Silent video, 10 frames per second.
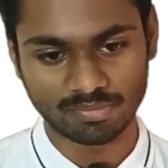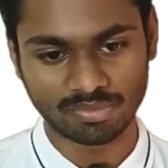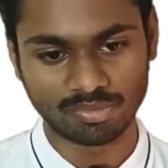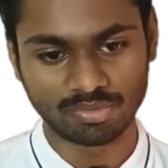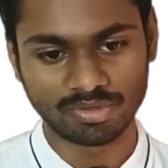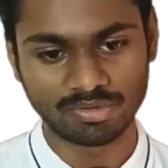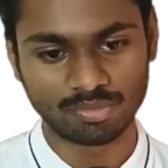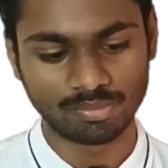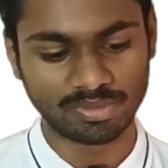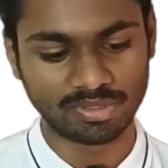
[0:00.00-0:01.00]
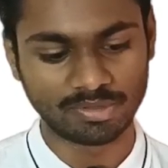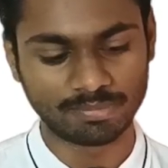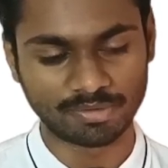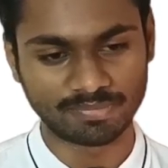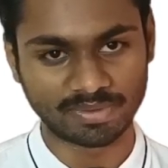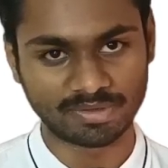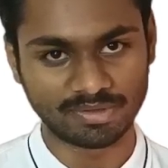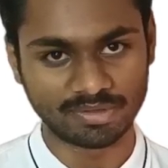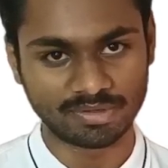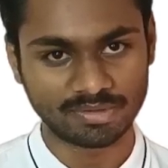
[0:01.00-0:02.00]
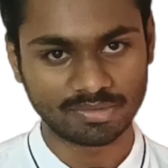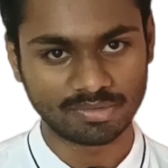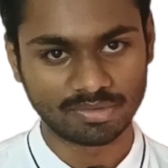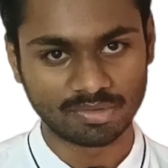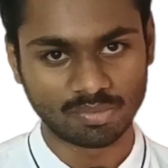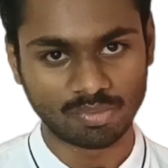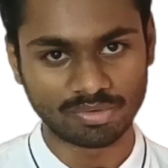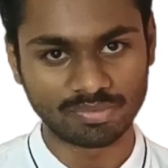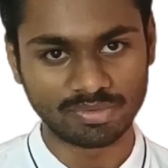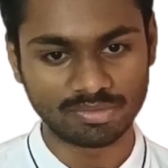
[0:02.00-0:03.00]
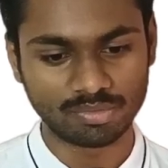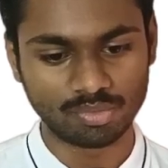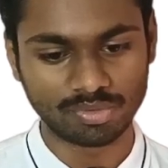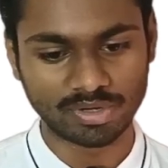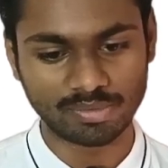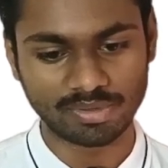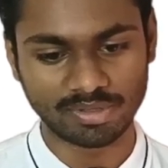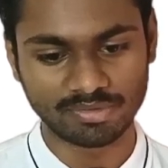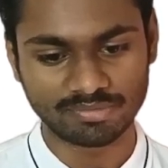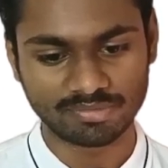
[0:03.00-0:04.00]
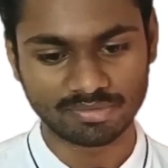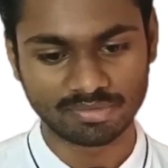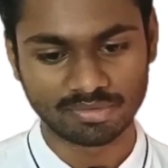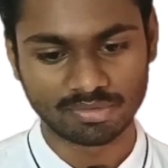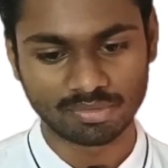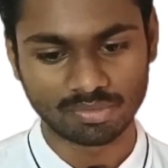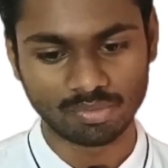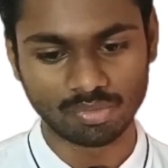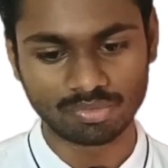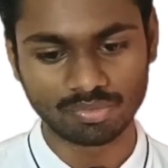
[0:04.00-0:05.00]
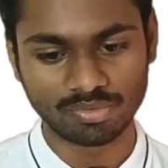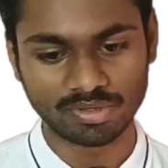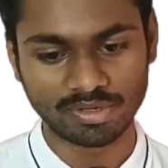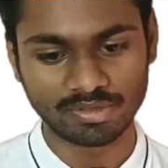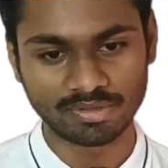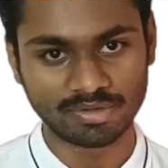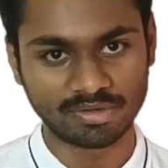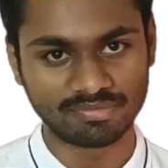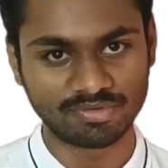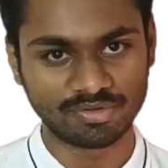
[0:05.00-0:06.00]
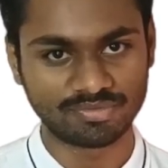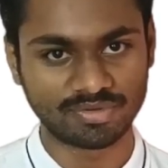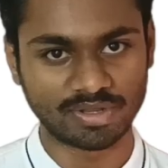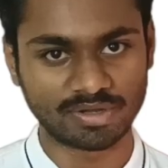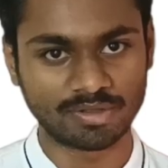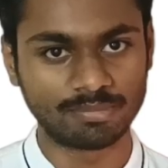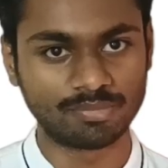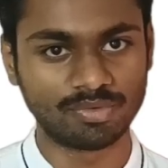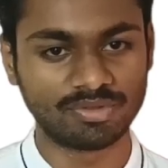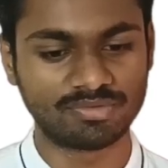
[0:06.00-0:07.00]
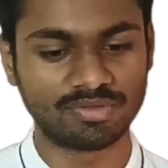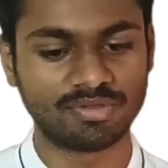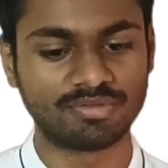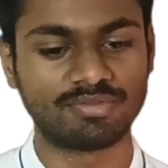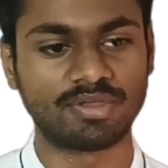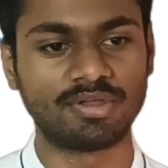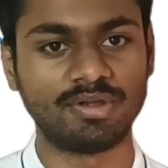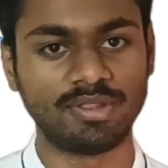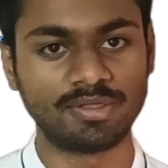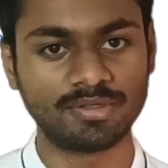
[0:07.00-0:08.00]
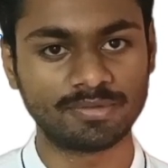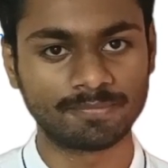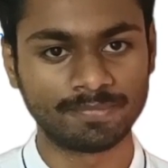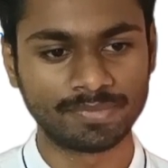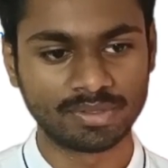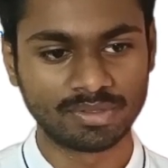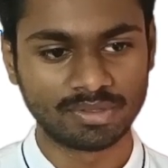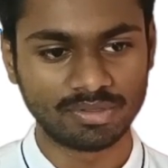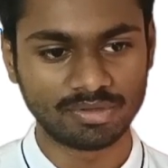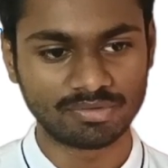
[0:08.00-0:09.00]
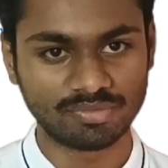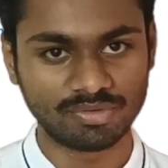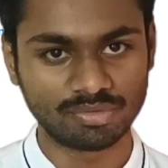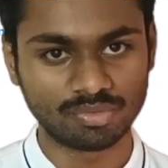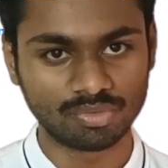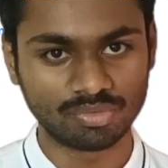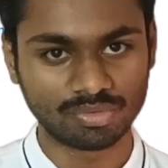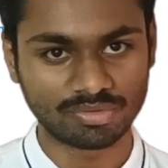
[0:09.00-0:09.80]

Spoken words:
we don't need to be perfect here. What you need to do now is go to the link in the description and come to this second link. Here you need to